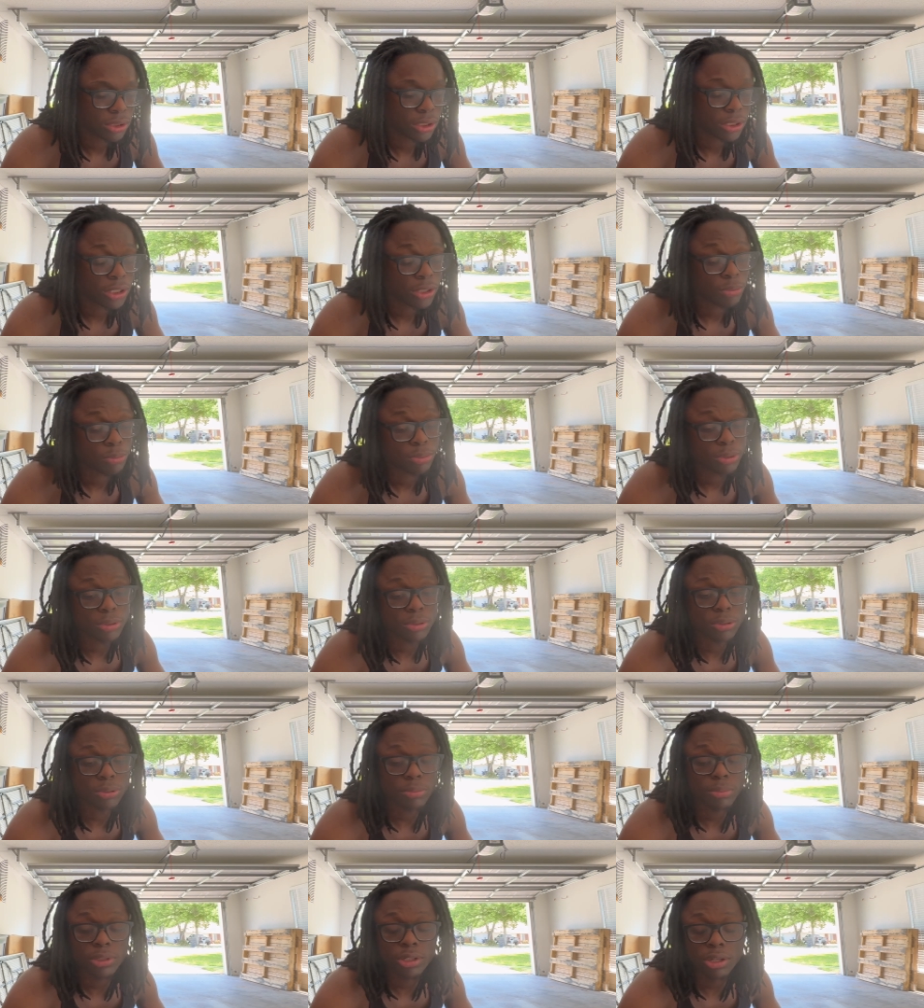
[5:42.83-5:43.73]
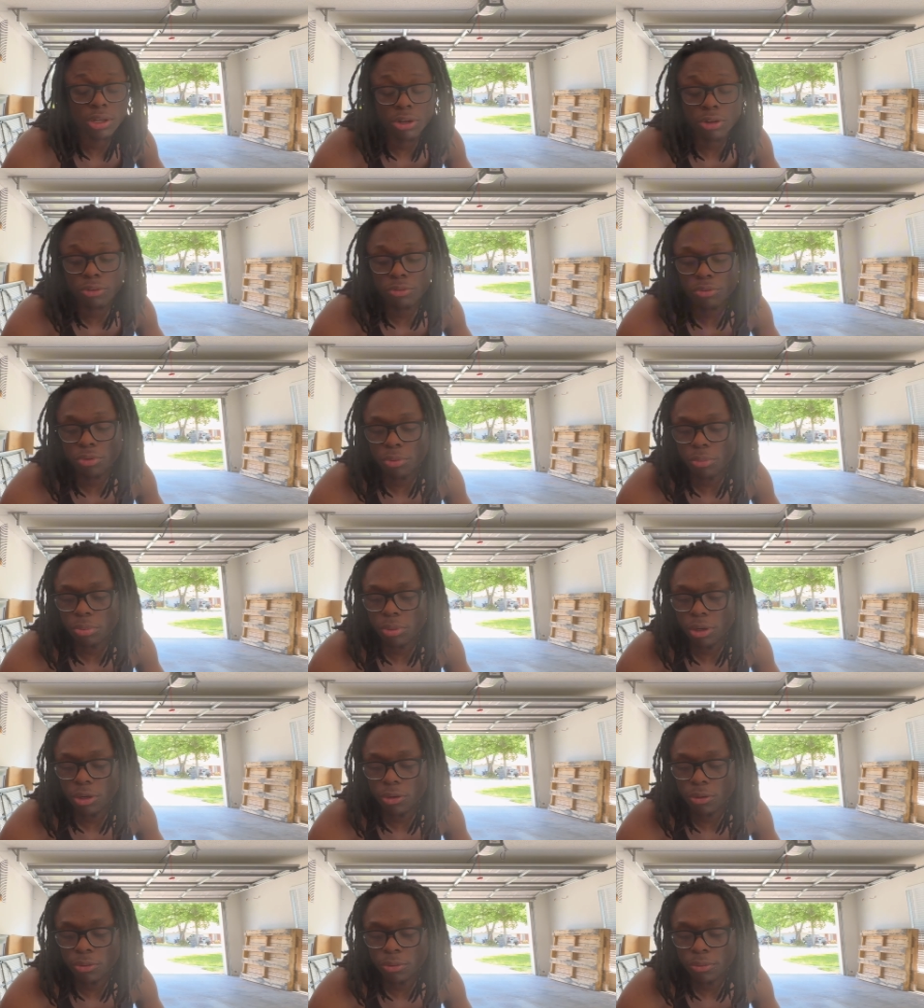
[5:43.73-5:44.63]
nigga pulled me over,
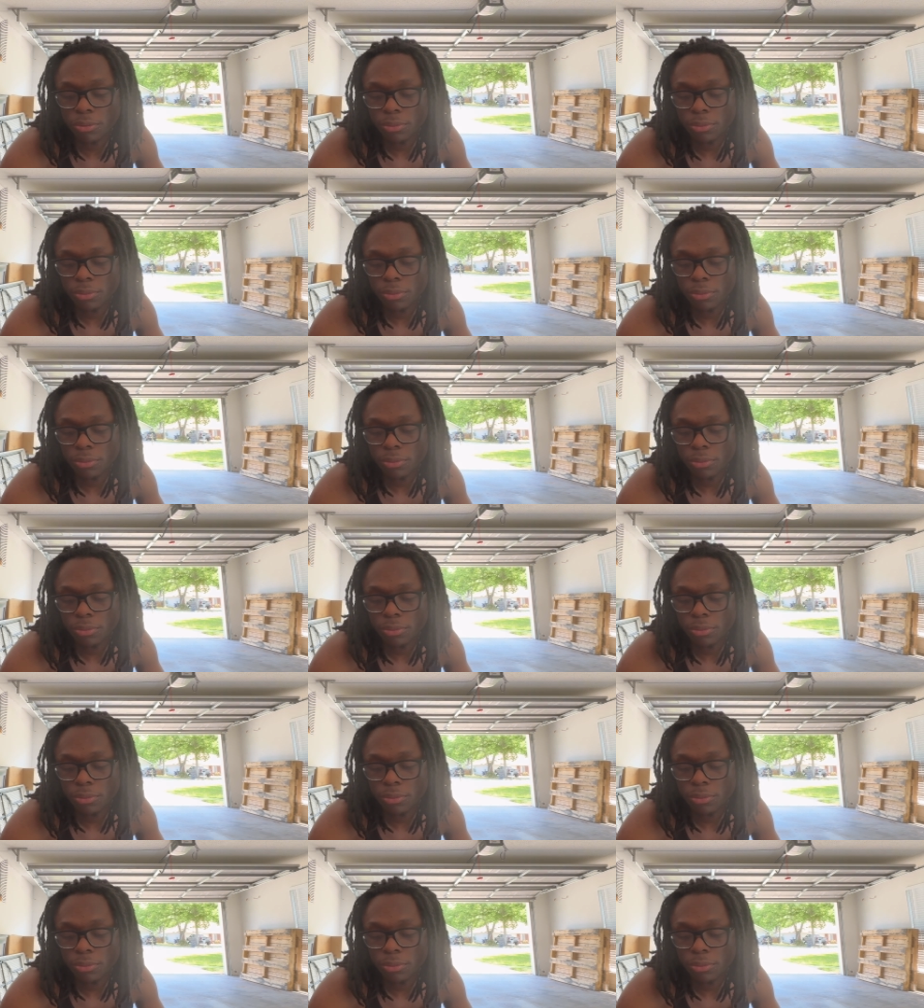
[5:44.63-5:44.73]
bro.